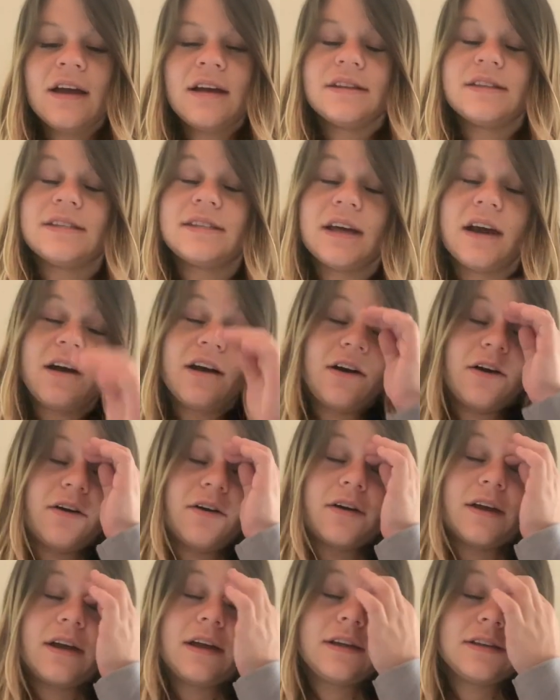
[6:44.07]

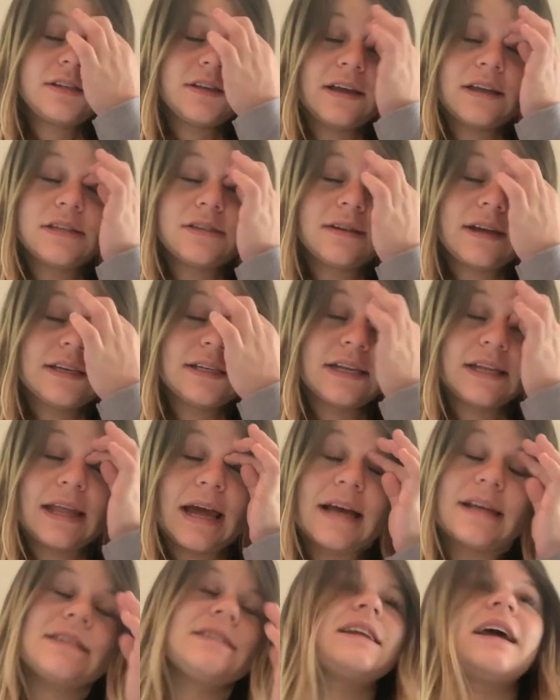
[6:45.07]
So that's what I did
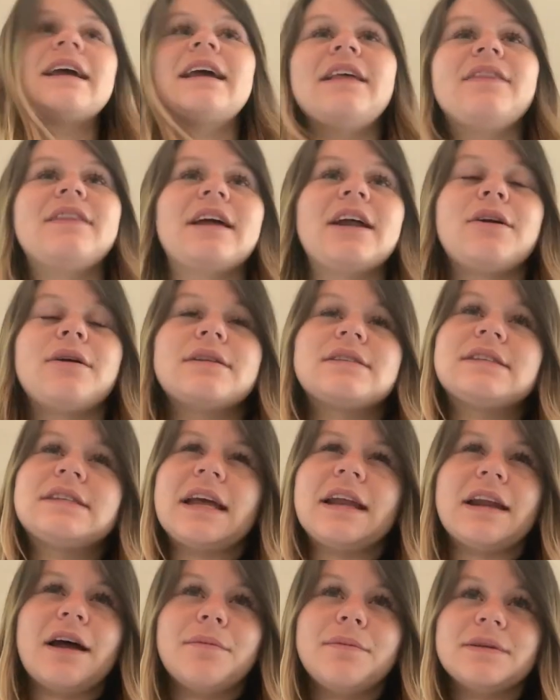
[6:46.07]
last night, and then I
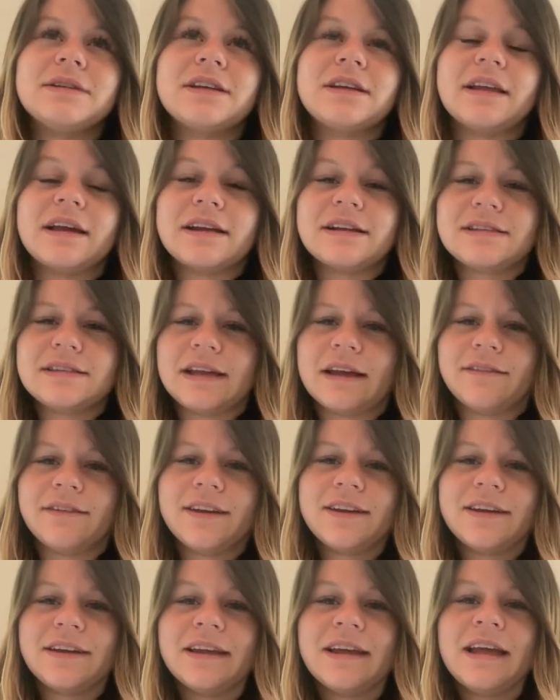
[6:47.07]
stayed up until like
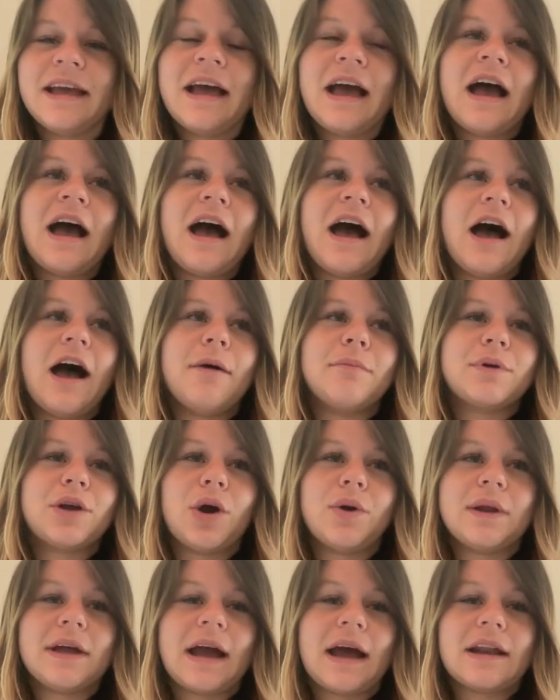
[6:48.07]
7.
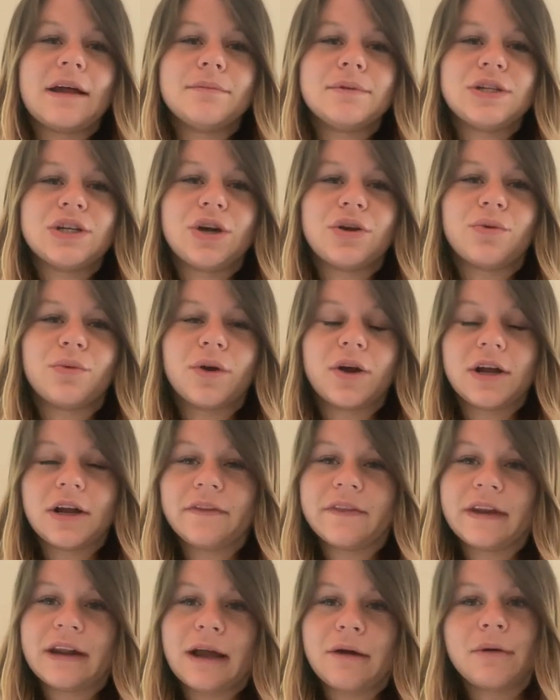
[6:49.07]
Cody got up to go to work,
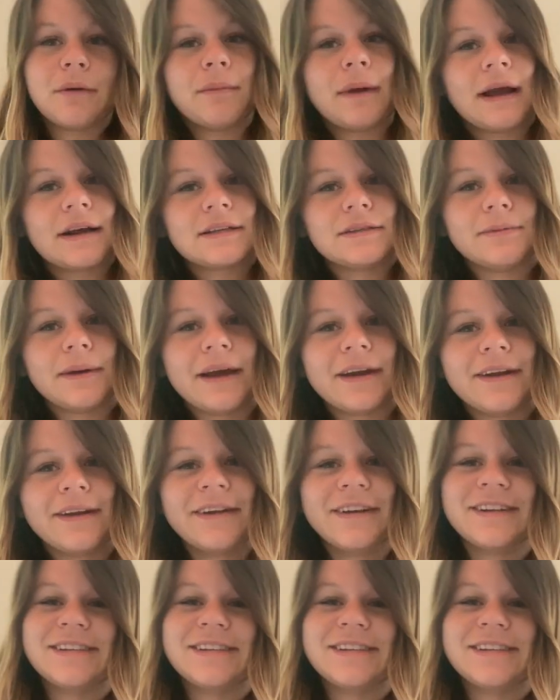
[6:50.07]
and then I went back to bed.